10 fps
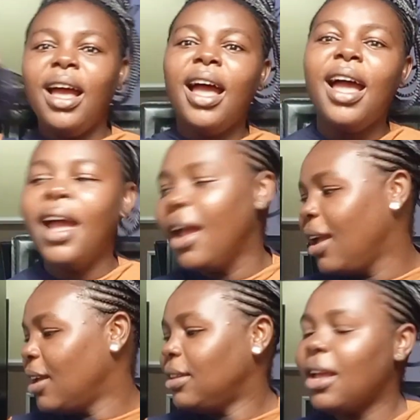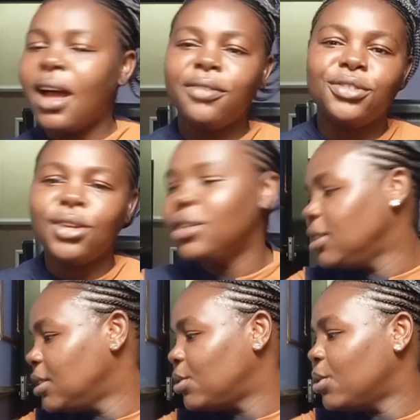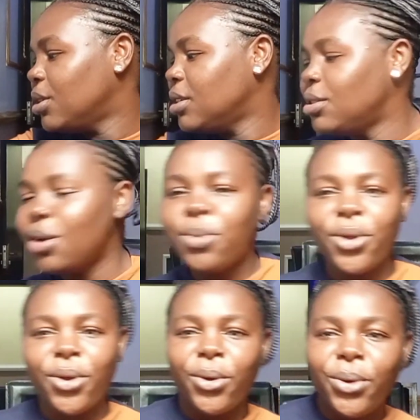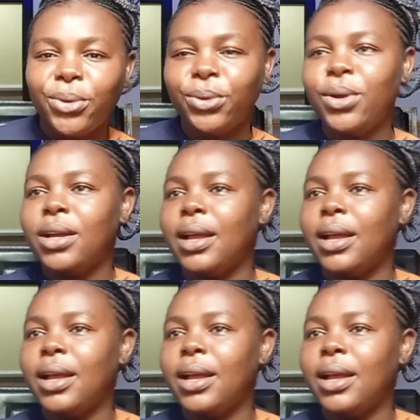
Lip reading: they have stolen it. It's no more your own.